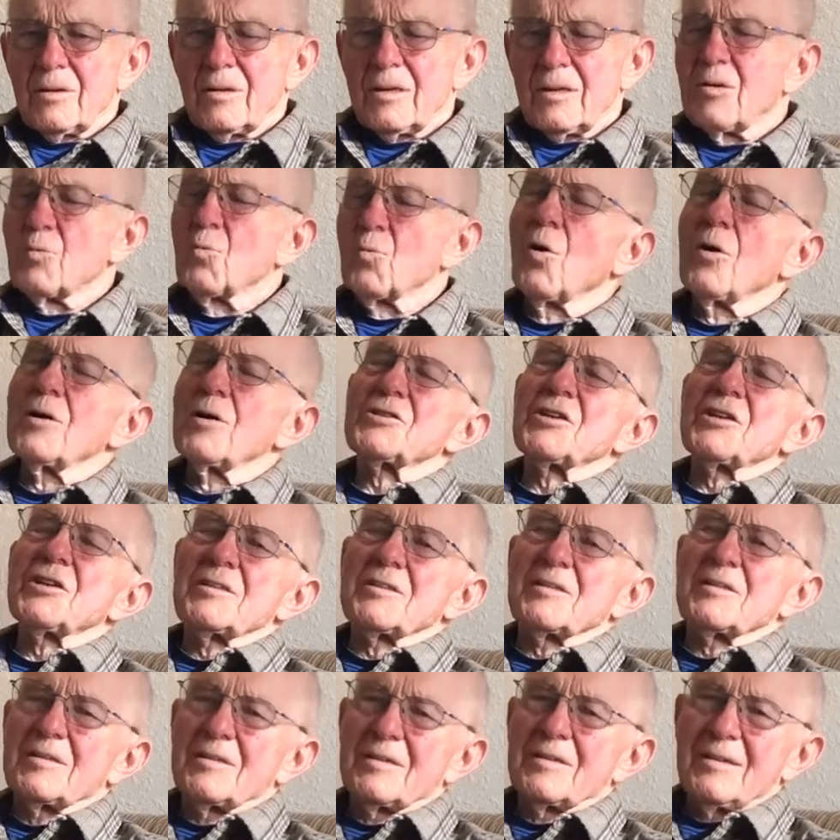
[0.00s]
In
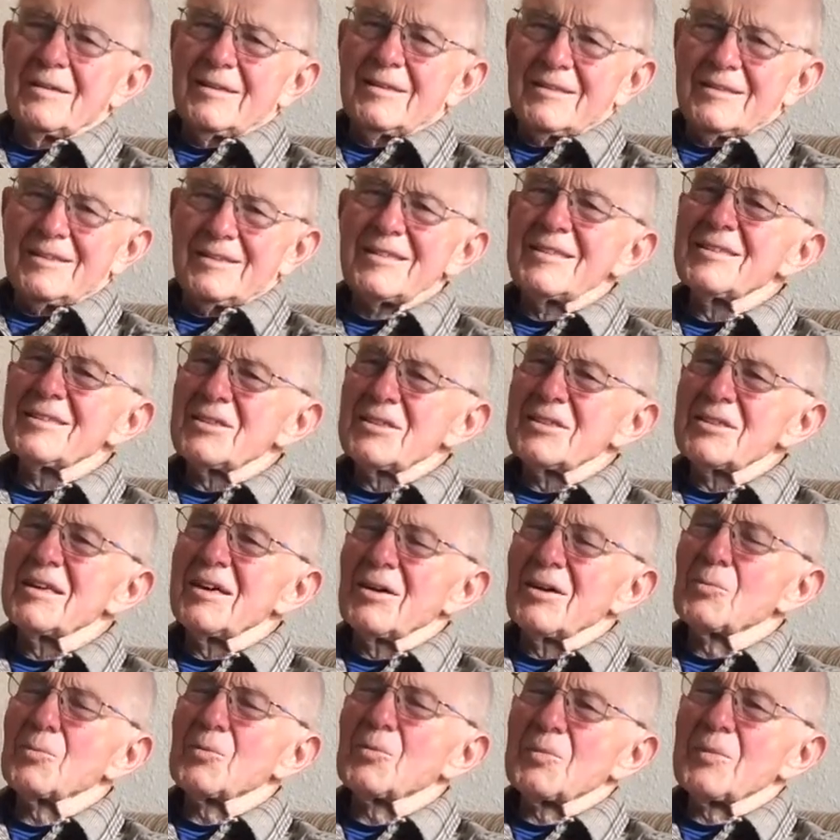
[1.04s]
Washington. See, she
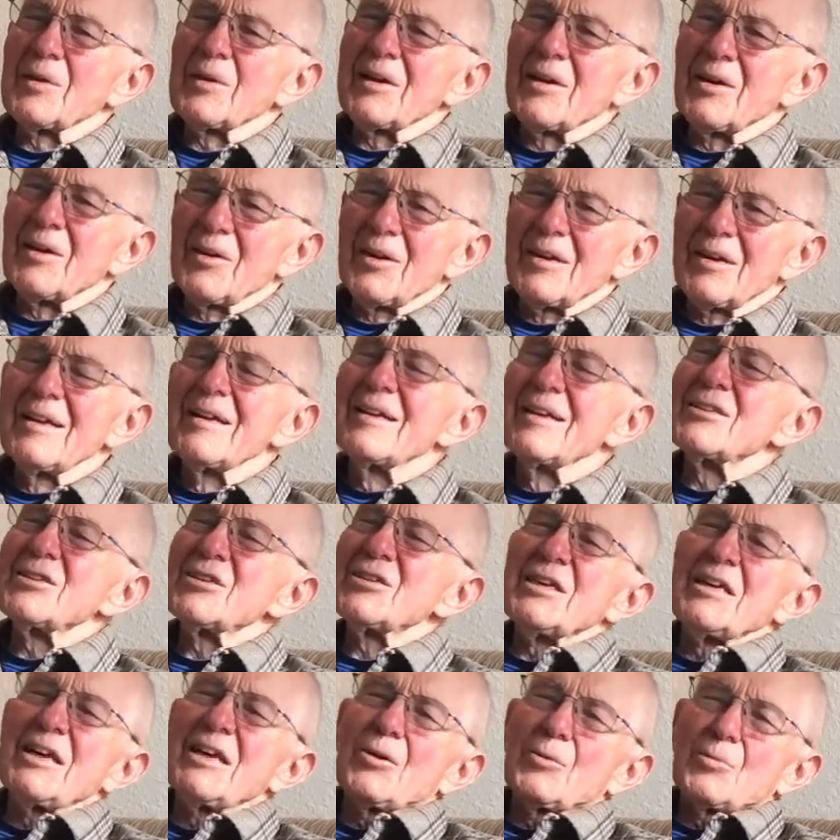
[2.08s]
helps me out.
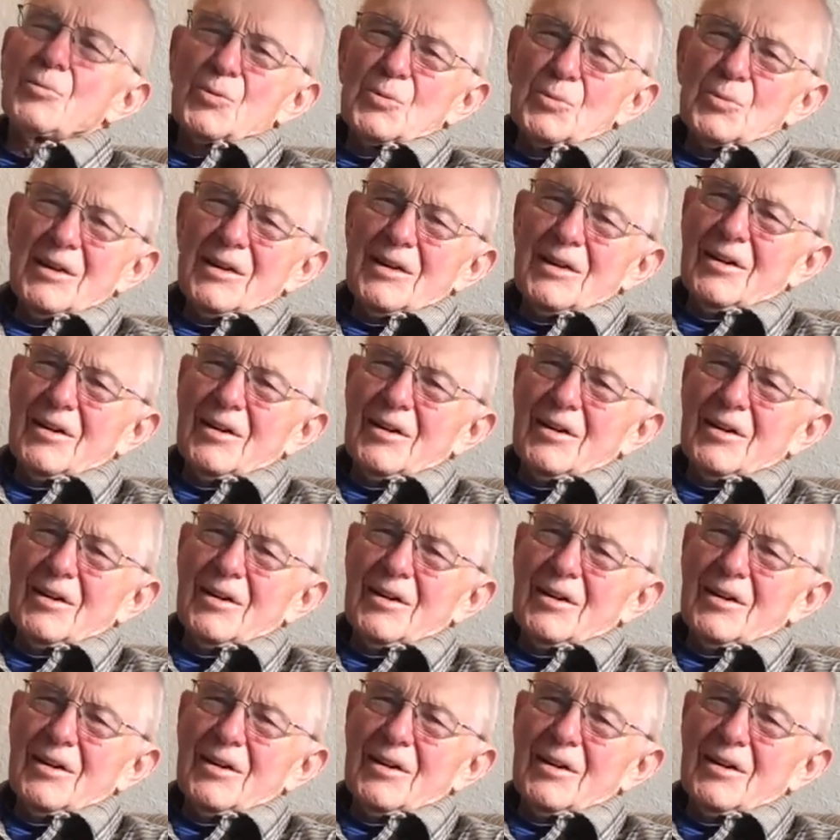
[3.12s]
She helps me